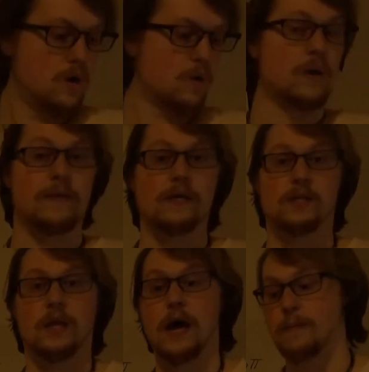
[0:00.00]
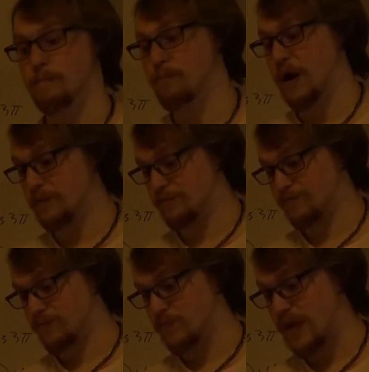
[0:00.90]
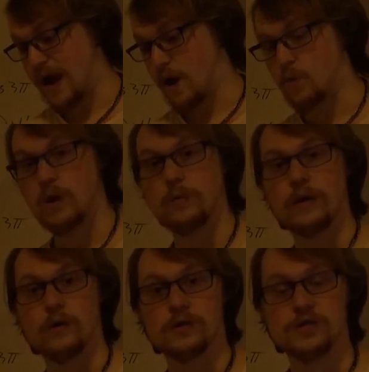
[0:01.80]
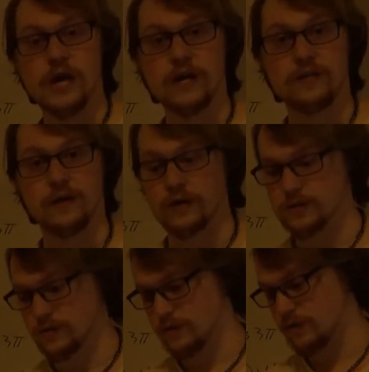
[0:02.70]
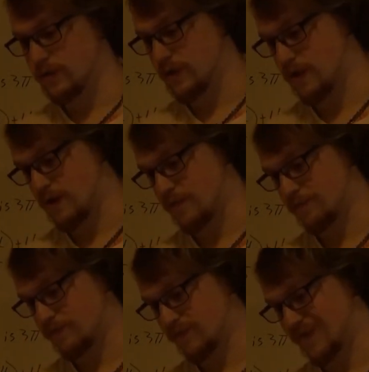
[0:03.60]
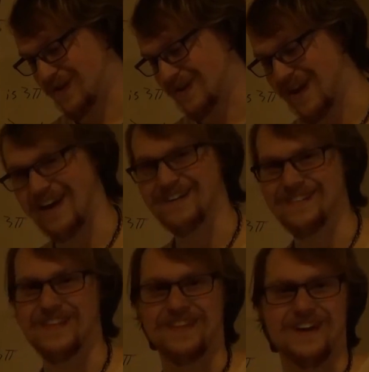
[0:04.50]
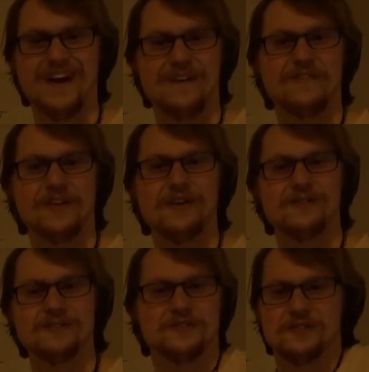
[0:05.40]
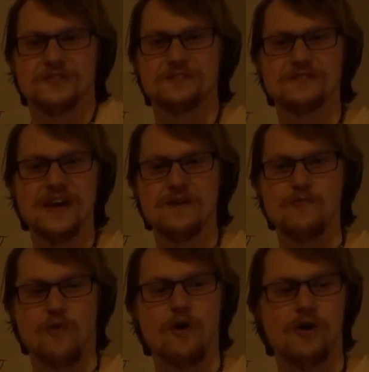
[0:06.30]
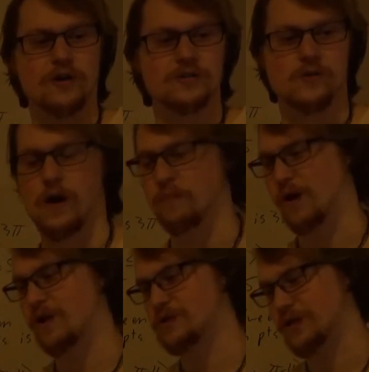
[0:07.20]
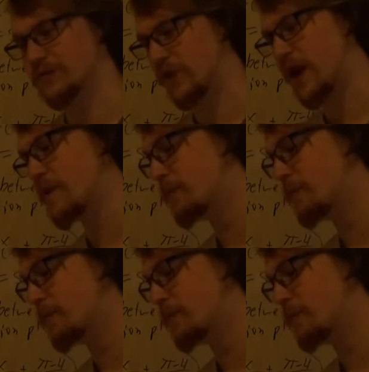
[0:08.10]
Yeah, that's a lot. But now, when we go to check things, again, the thing I have in the notes is just dead wrong, so I apologize for that.